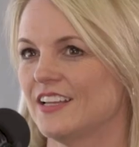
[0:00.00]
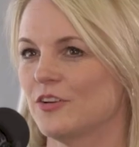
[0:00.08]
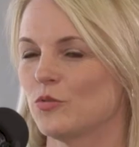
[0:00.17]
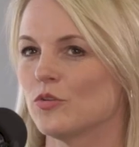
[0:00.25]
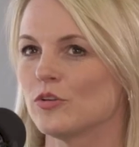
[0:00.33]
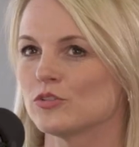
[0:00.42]

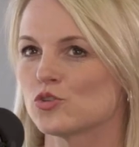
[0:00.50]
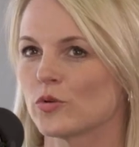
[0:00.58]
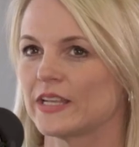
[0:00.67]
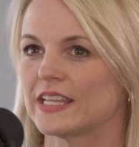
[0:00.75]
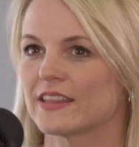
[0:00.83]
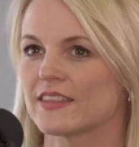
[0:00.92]
Well,
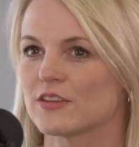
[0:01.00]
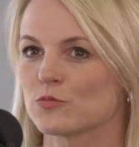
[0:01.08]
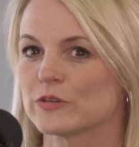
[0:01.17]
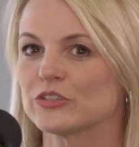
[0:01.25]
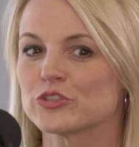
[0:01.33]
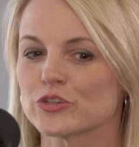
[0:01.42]
joining the
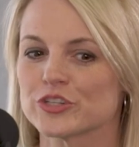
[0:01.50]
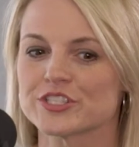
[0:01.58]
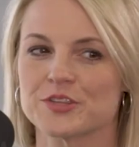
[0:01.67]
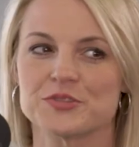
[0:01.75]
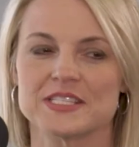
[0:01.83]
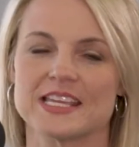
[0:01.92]
realtor
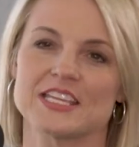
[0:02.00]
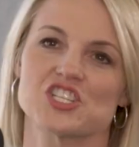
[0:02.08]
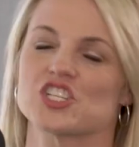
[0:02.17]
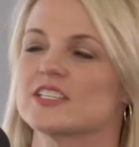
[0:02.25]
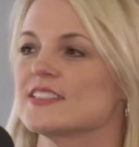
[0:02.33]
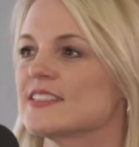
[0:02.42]

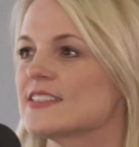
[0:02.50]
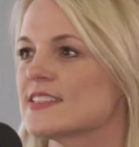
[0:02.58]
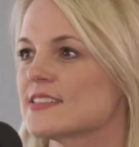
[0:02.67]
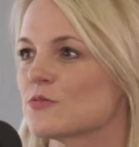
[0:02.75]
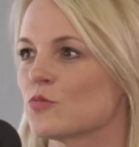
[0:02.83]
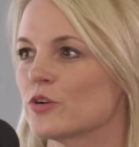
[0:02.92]

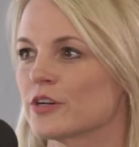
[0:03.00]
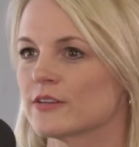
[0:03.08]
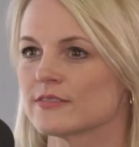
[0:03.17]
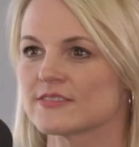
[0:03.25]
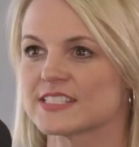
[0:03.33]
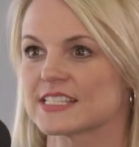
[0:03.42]
associations were
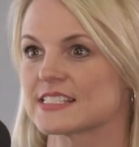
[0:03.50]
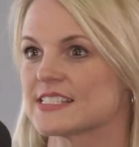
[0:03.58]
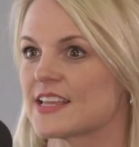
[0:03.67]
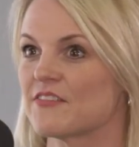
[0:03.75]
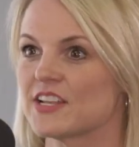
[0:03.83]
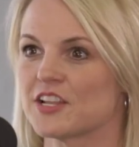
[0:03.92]

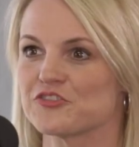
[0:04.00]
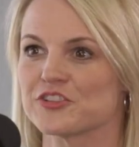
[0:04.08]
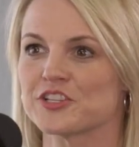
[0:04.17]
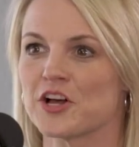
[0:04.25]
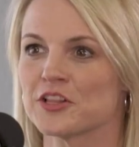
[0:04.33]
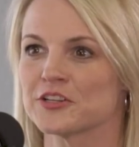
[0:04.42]

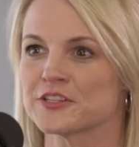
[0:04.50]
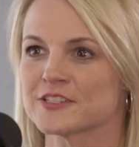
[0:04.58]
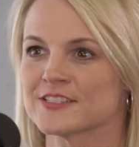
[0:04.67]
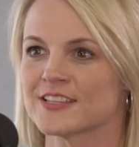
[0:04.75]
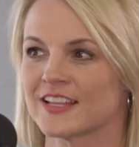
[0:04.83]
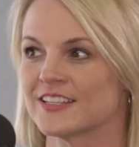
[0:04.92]

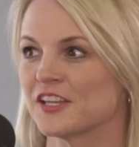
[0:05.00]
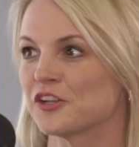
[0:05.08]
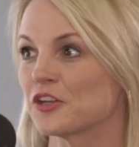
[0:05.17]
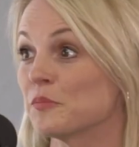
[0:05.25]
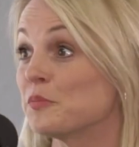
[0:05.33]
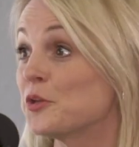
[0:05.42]
$600-700. Had to get a
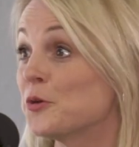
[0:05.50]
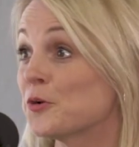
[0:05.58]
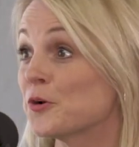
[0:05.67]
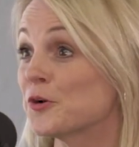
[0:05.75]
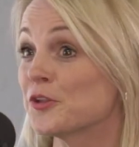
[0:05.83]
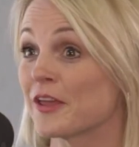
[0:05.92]
computer.